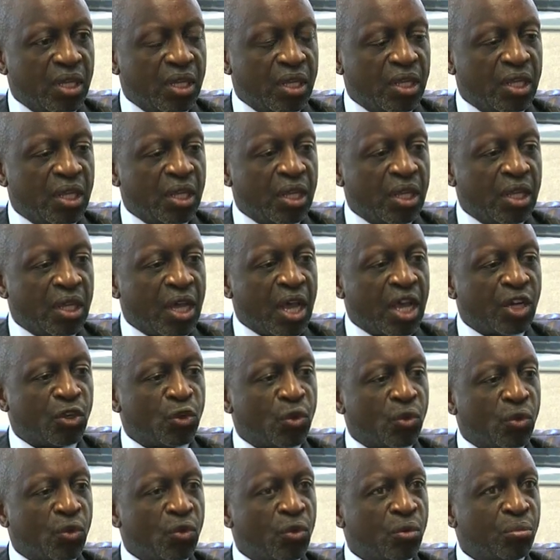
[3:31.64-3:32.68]
the ad
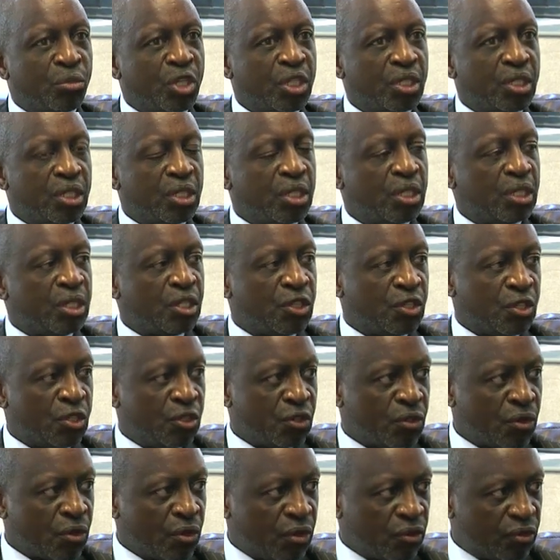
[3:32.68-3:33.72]
hoc committee is
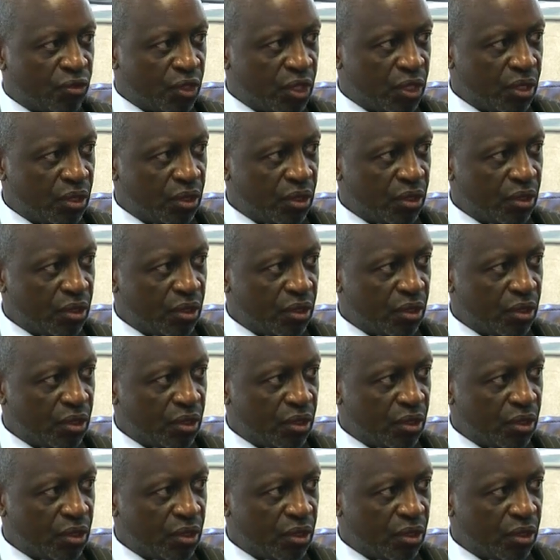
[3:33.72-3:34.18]
dissolved.